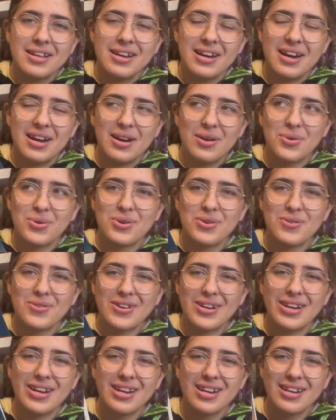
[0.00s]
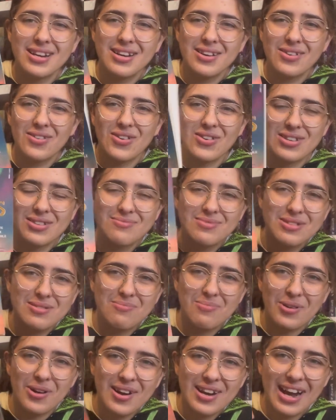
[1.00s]
I want to read a Christmas
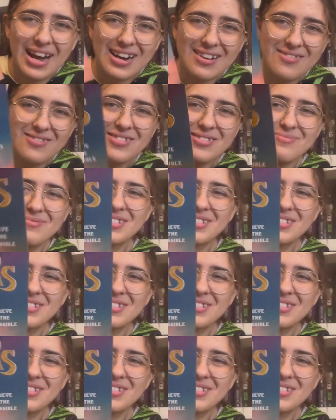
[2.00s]
book at Christmas